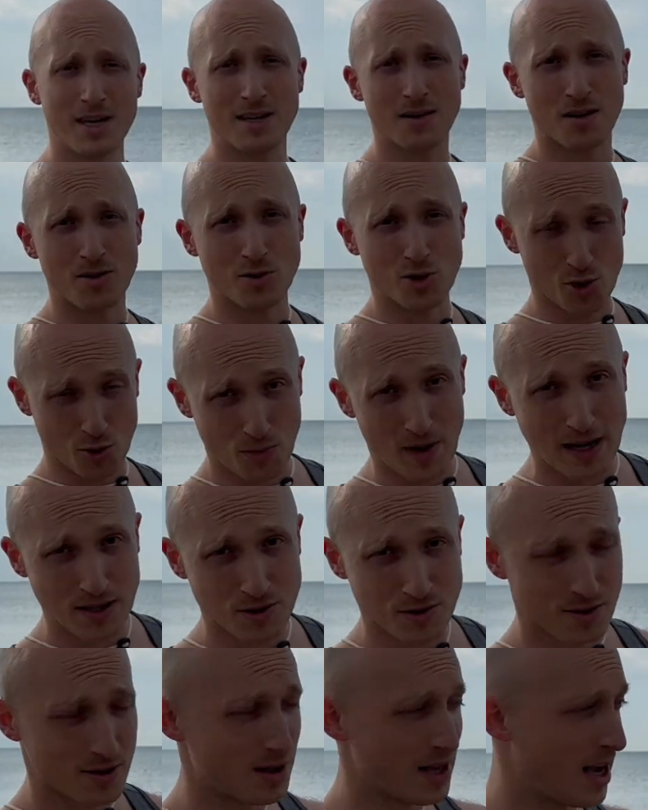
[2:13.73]
and other
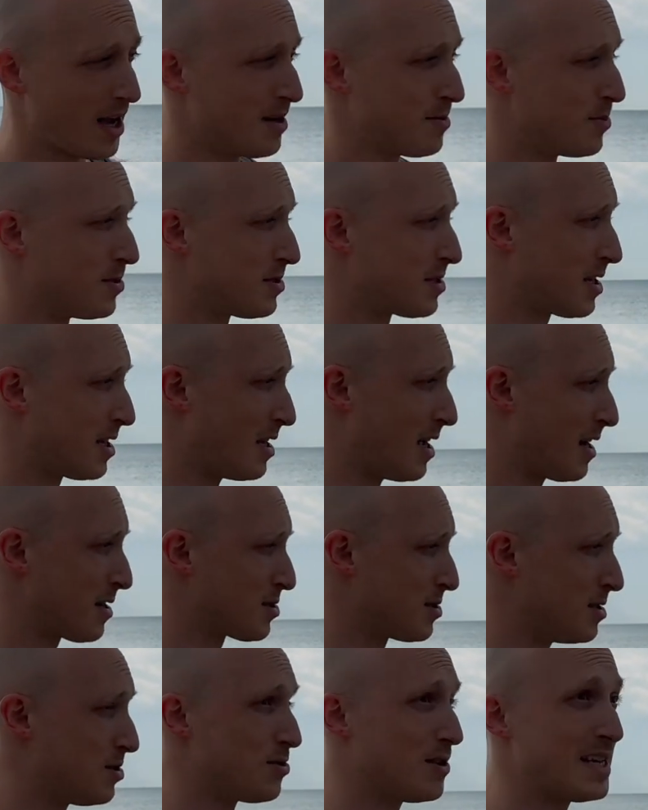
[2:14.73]
terrestrial animals can
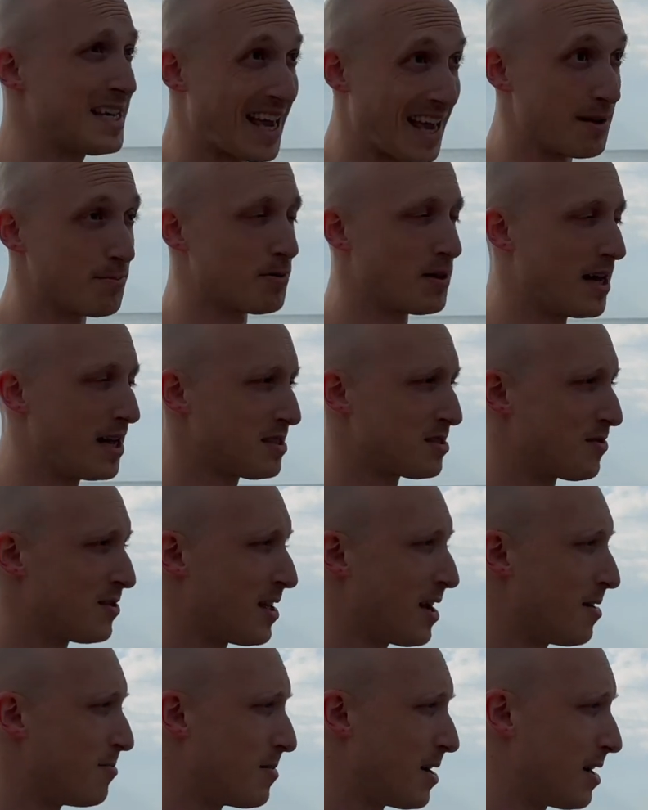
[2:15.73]
actually drink, and plants for
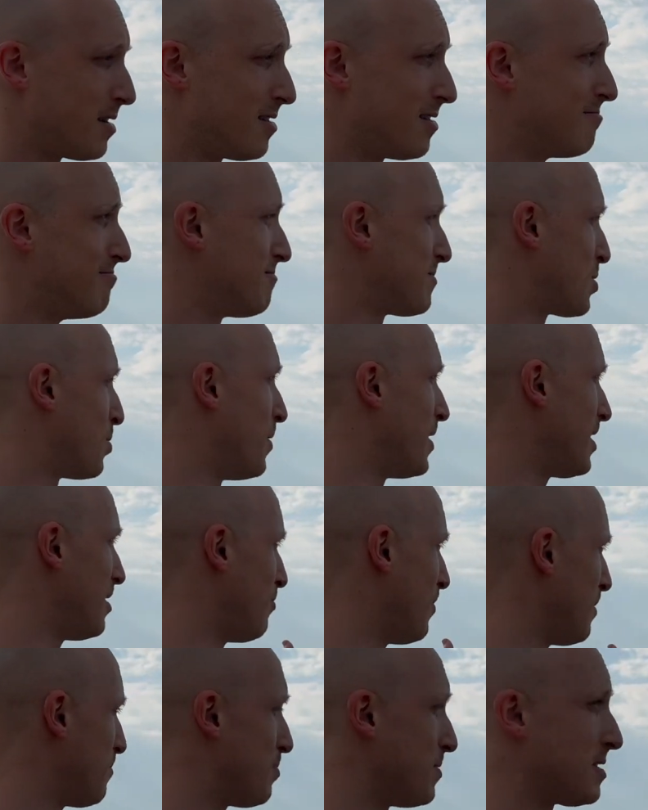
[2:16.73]
that matter,
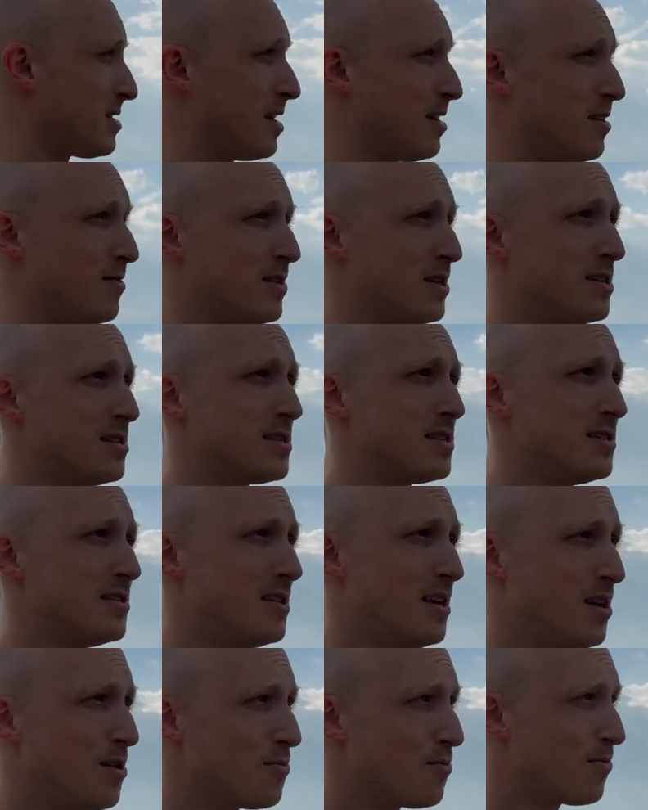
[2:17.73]
21% of it is
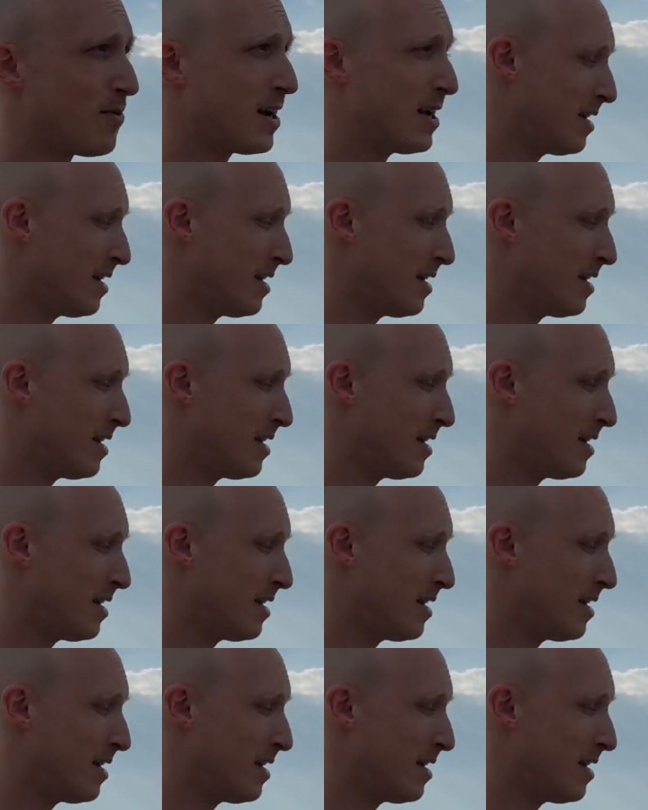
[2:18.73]
right